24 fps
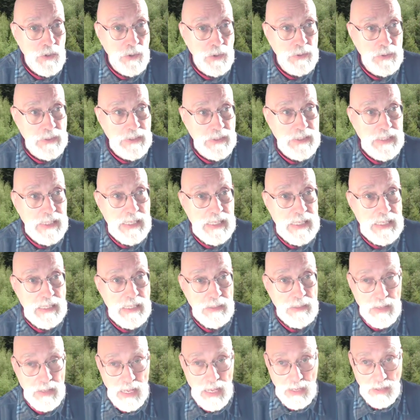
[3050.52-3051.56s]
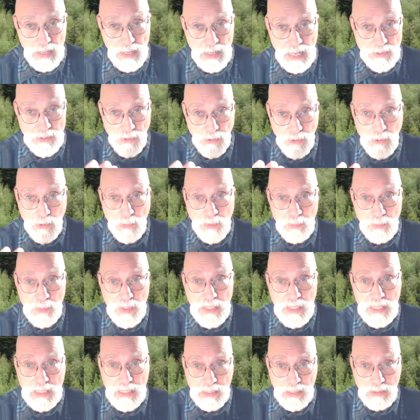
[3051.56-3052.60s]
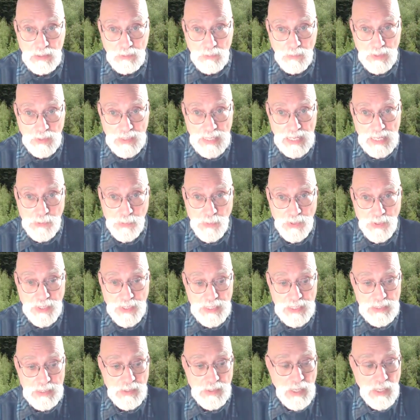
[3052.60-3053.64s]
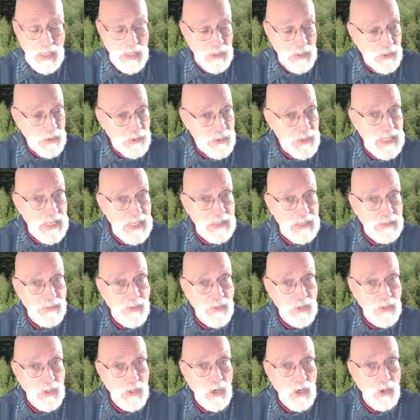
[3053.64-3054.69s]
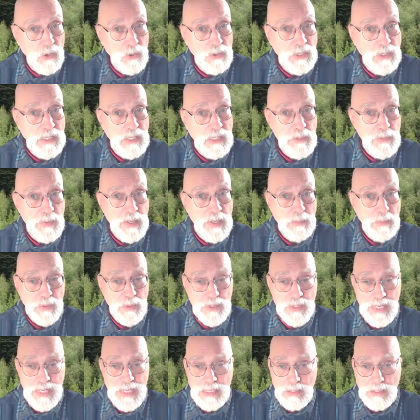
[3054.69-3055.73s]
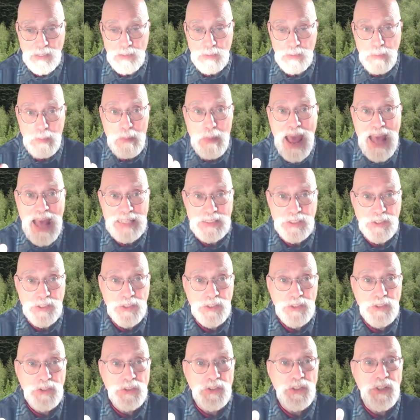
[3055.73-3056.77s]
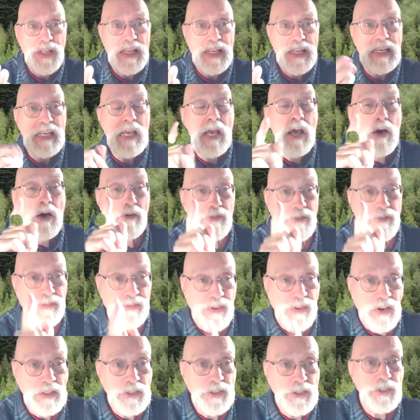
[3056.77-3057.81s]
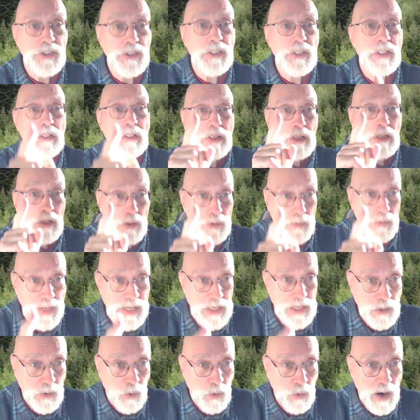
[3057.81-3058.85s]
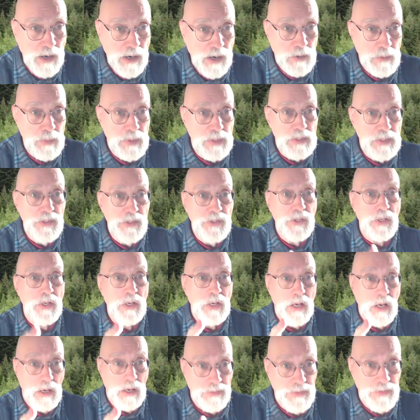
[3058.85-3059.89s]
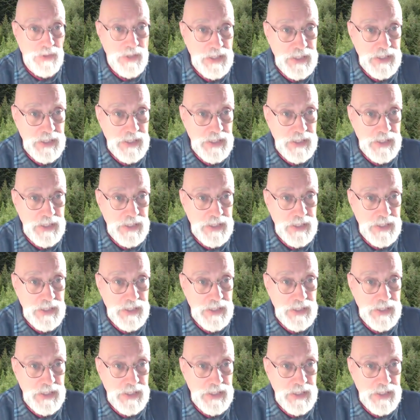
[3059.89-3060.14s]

to see, as a human being with expertise, to see if the code that is being presented matches the functional requirements of